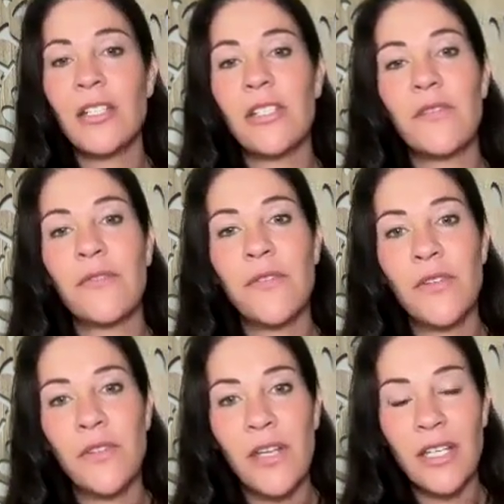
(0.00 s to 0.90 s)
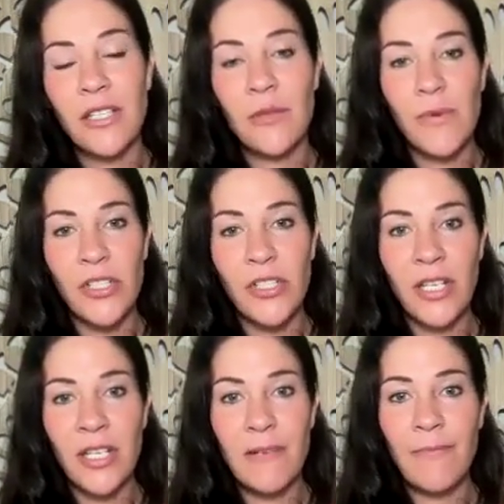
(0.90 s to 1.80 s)
to full
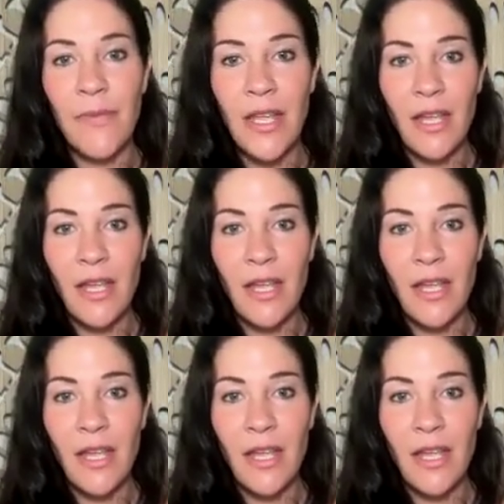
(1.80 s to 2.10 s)
expression